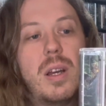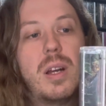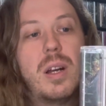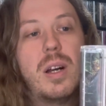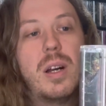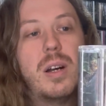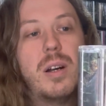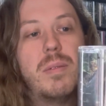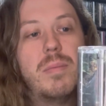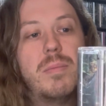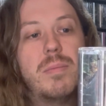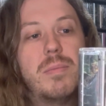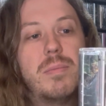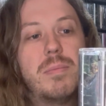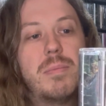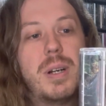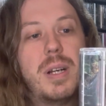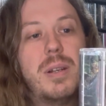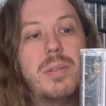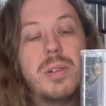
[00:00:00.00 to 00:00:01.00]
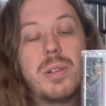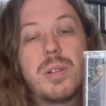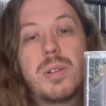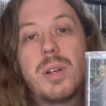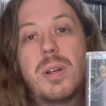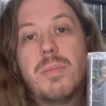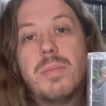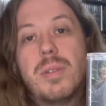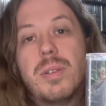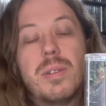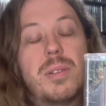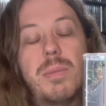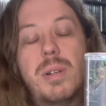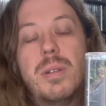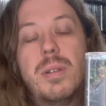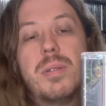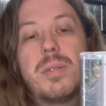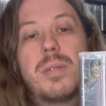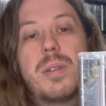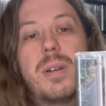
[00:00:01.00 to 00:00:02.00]
Um, my own summer, my
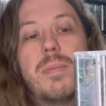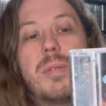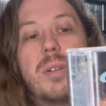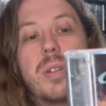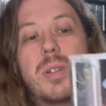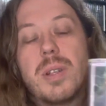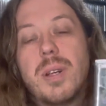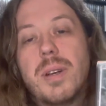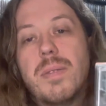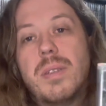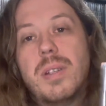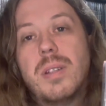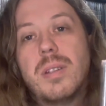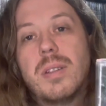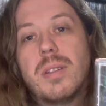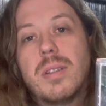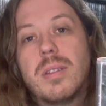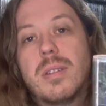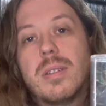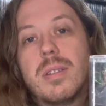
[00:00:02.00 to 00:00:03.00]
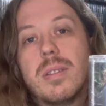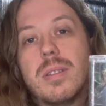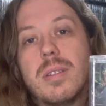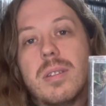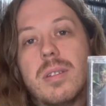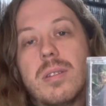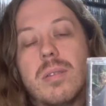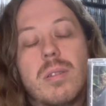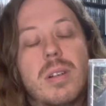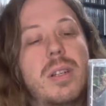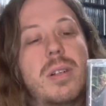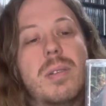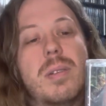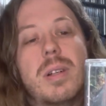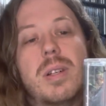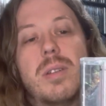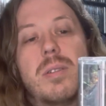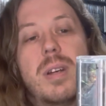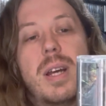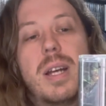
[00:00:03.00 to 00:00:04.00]
own summer, shove it. Great,
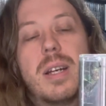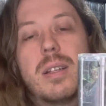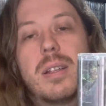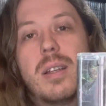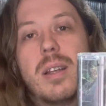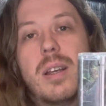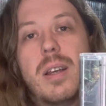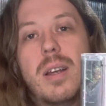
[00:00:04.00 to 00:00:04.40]
great track.